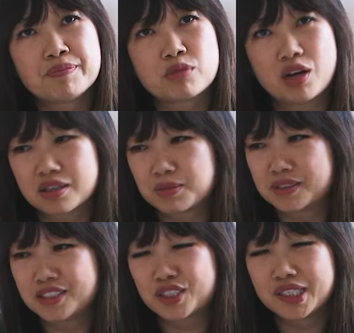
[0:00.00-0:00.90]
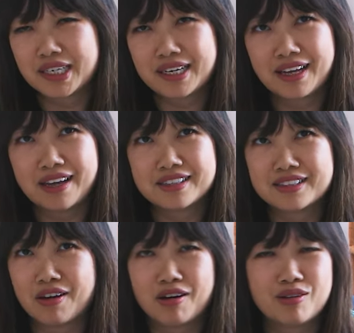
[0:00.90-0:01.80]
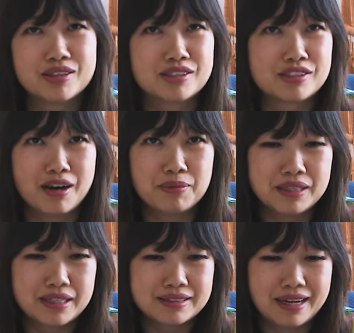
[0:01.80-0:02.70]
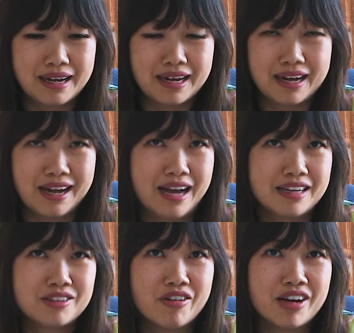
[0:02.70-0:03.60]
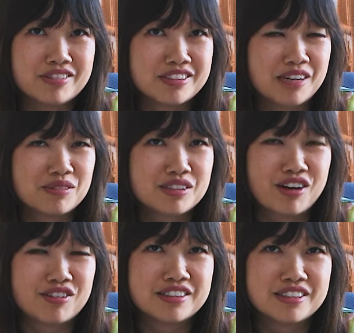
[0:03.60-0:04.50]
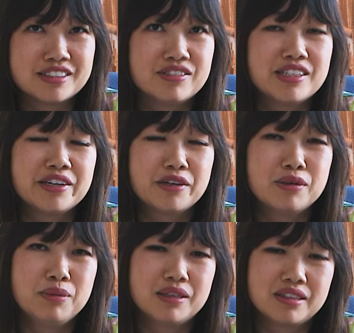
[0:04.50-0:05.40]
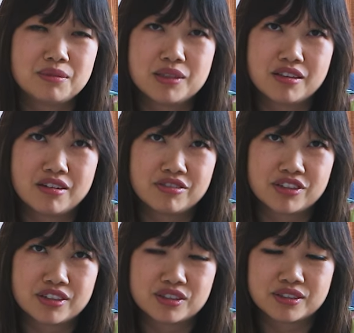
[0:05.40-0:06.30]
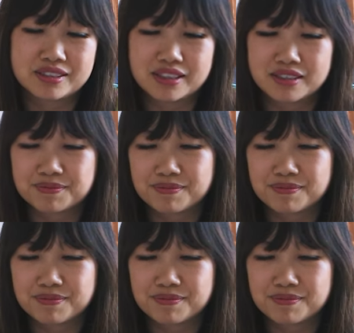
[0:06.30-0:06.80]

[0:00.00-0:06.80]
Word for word: Product positioning is a whole other topic that I don't have the time to cover in this video, but let me know if you're interested.